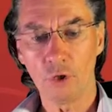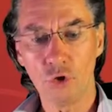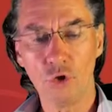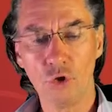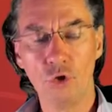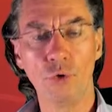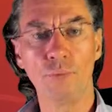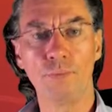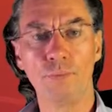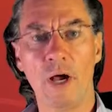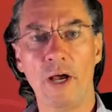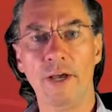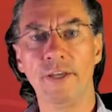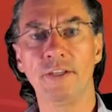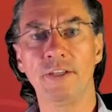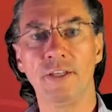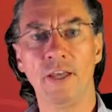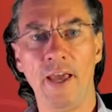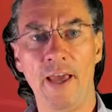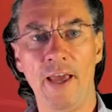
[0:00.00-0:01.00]
You
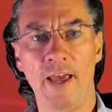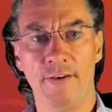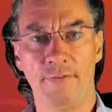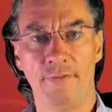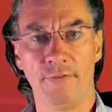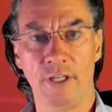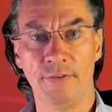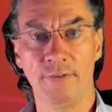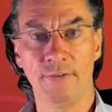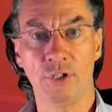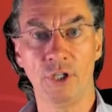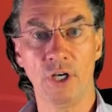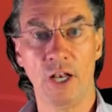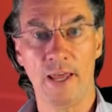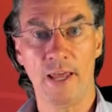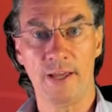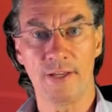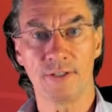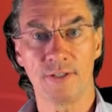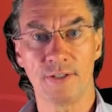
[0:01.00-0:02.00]
might have,
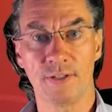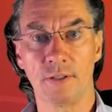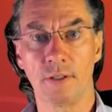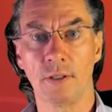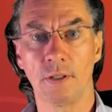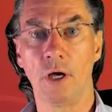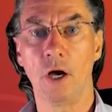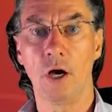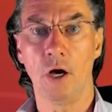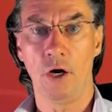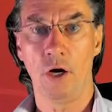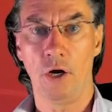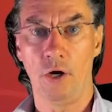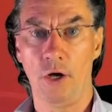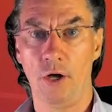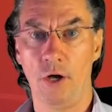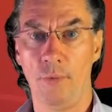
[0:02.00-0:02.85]
nevertheless, a